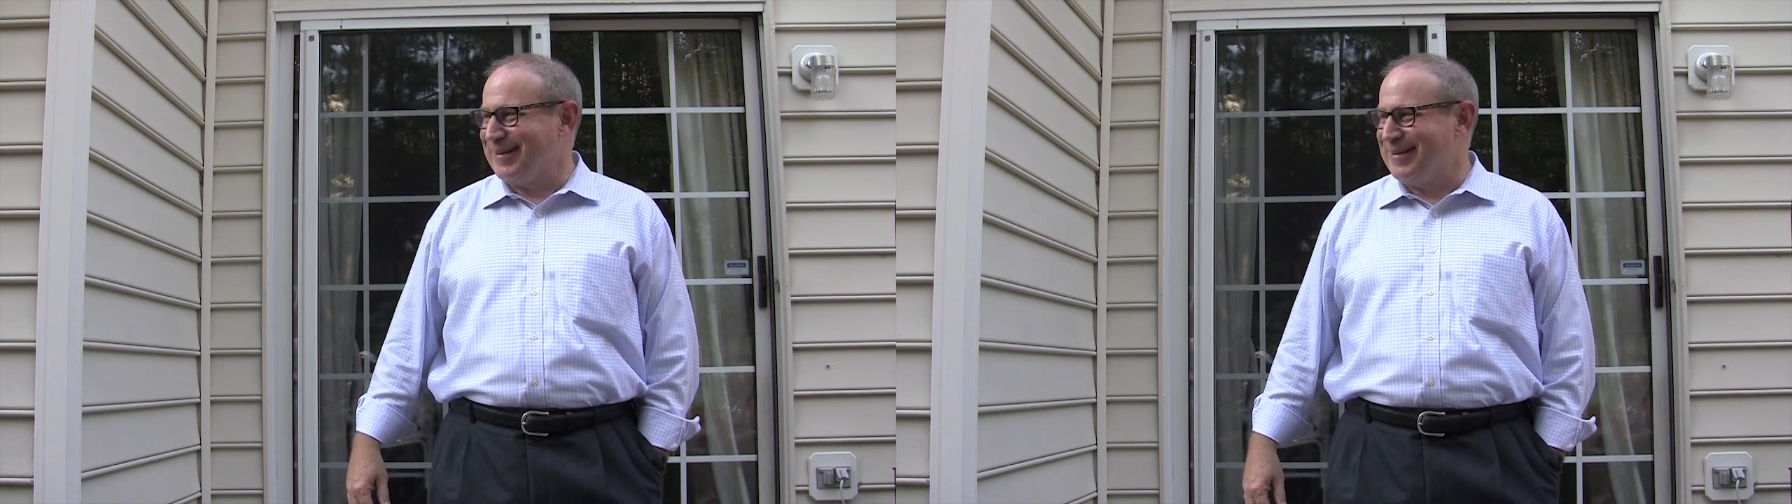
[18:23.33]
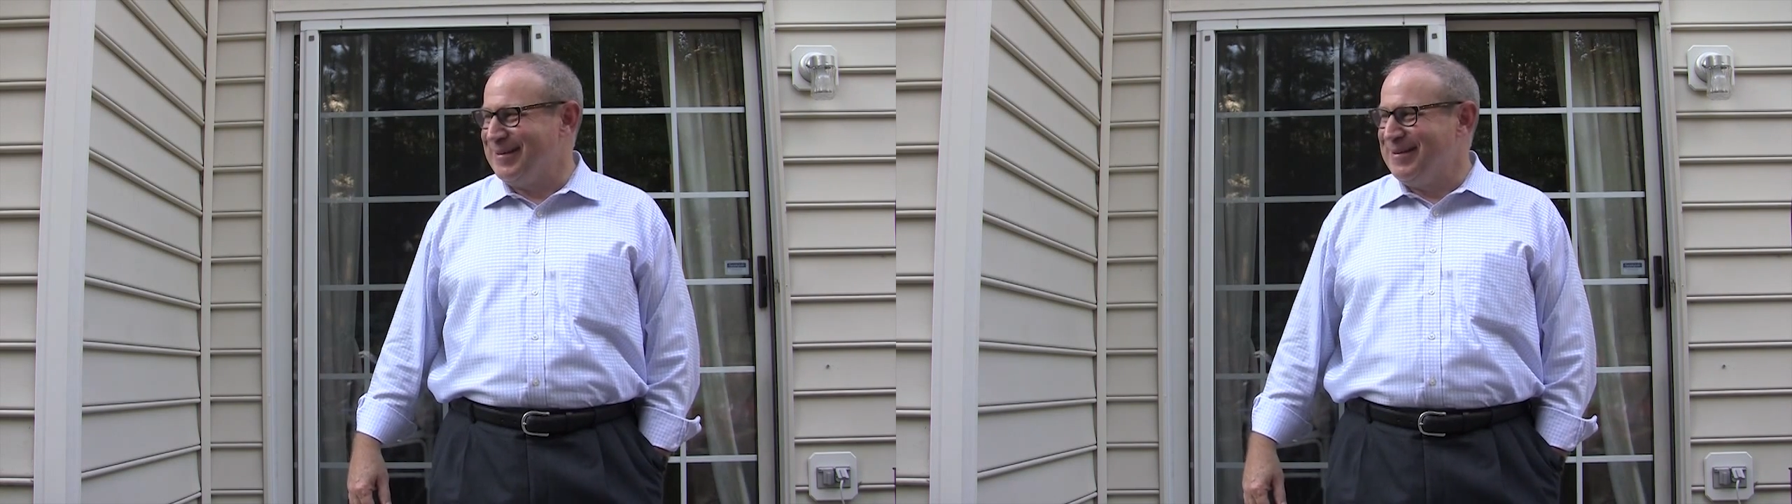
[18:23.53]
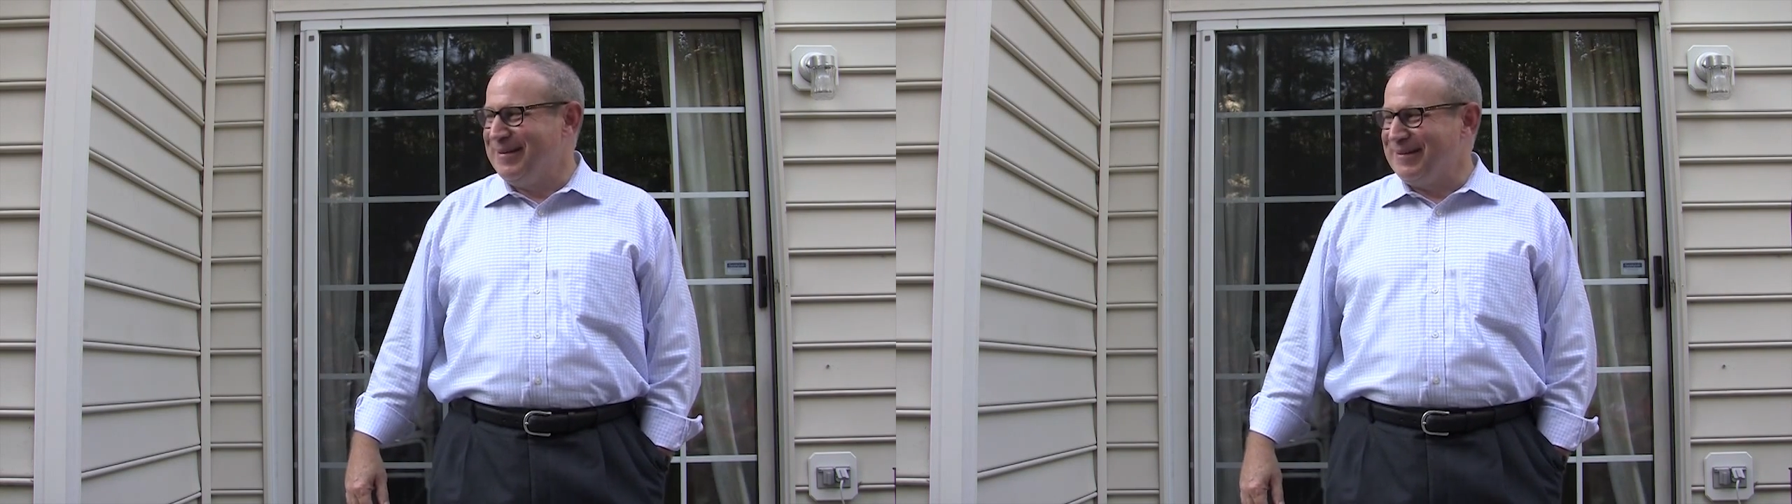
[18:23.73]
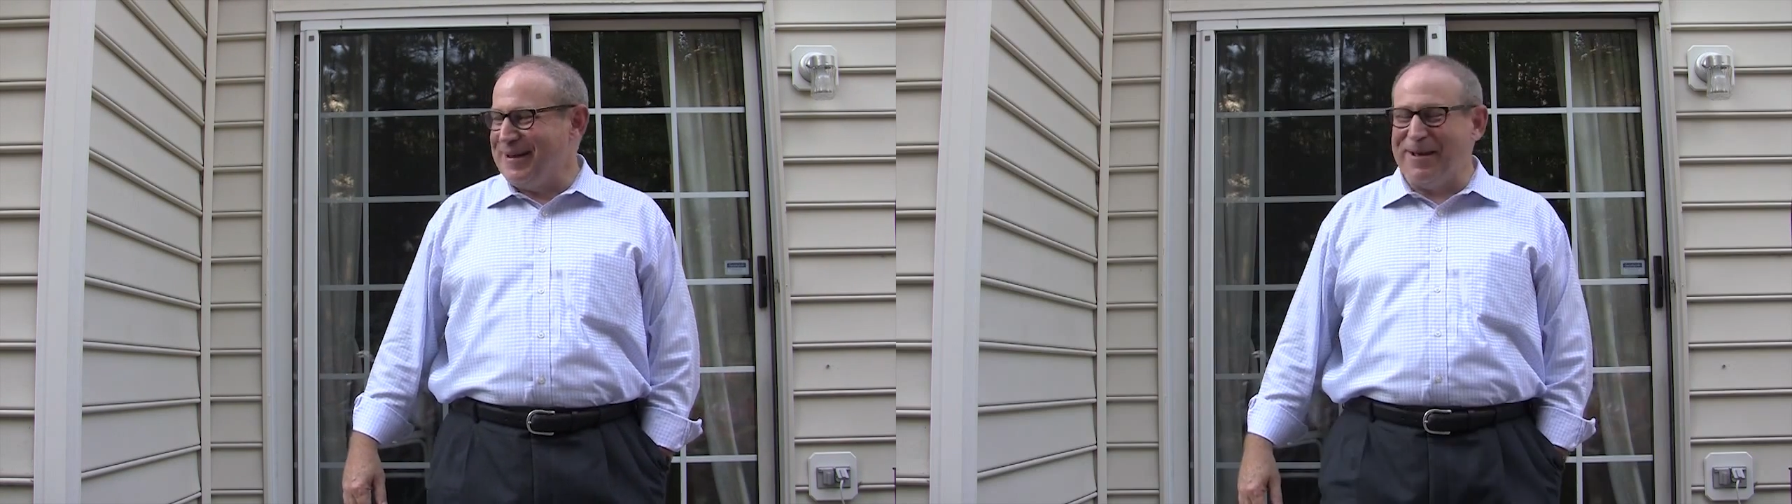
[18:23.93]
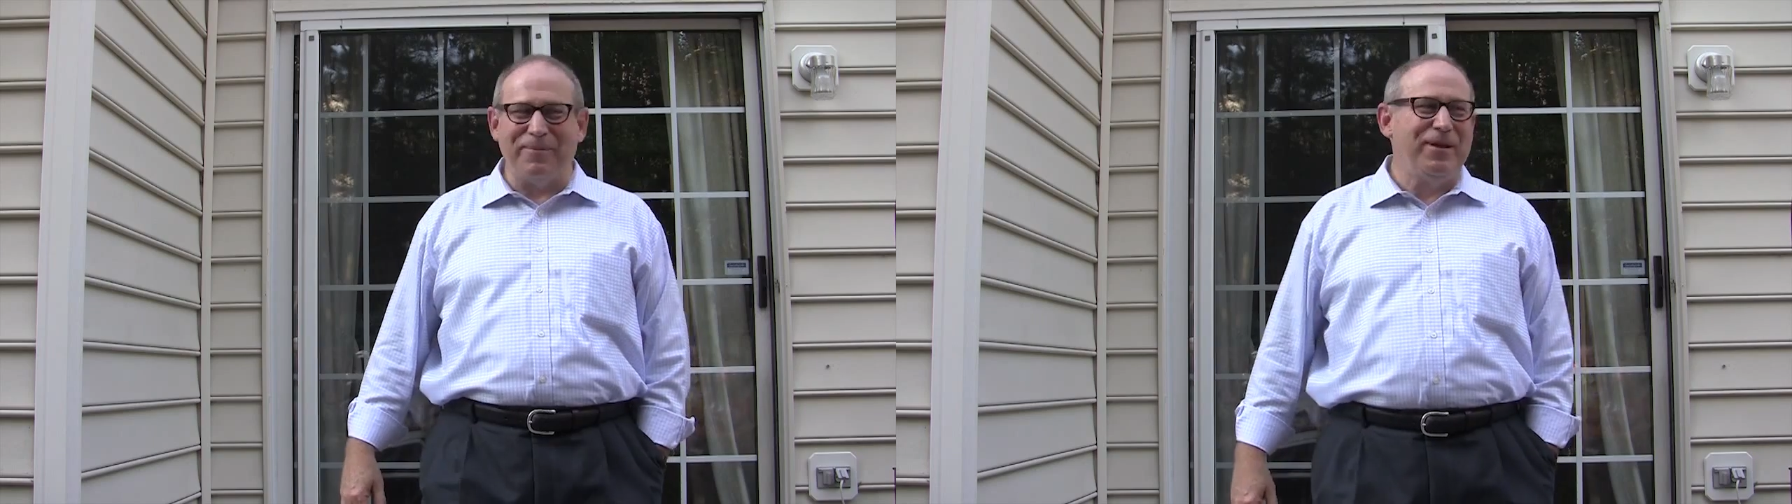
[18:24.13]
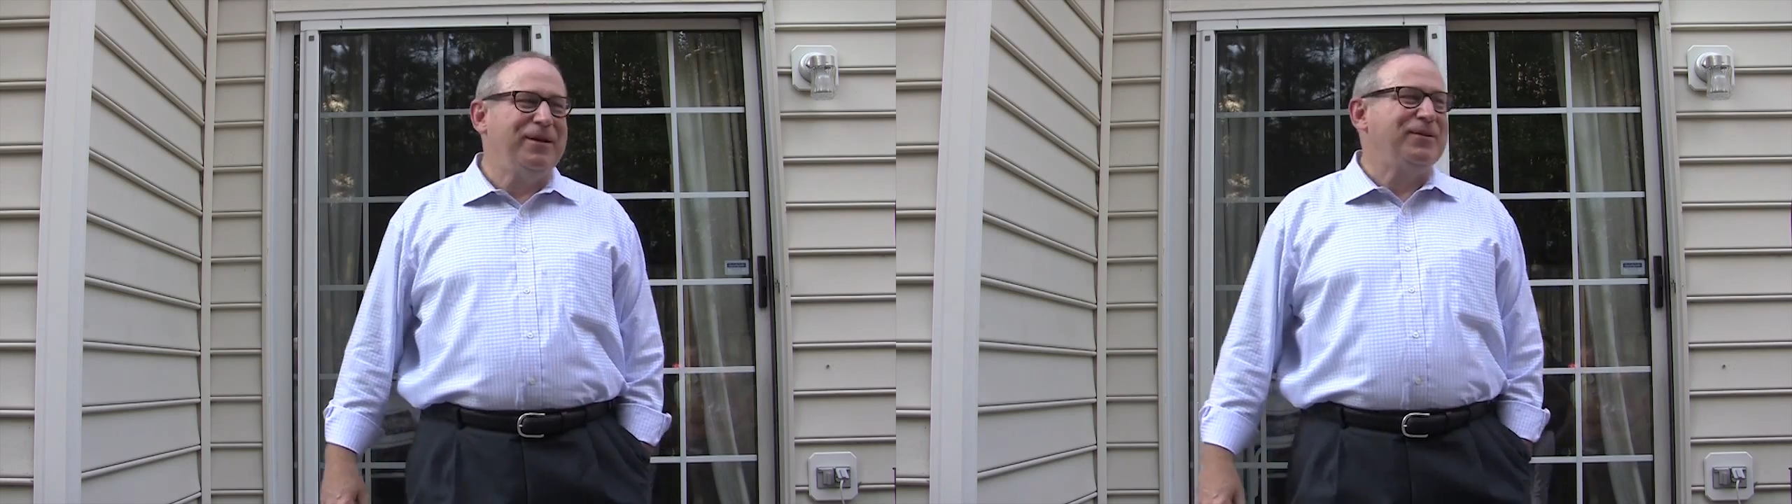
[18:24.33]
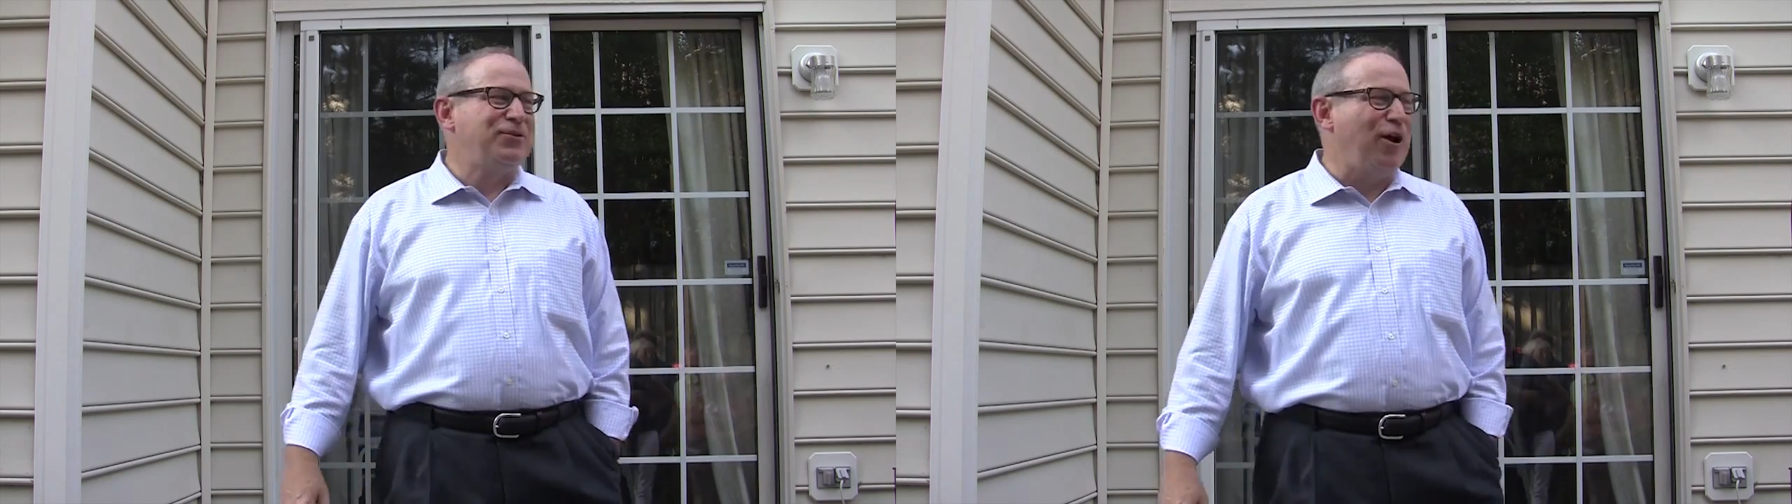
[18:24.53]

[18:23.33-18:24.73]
Yeah.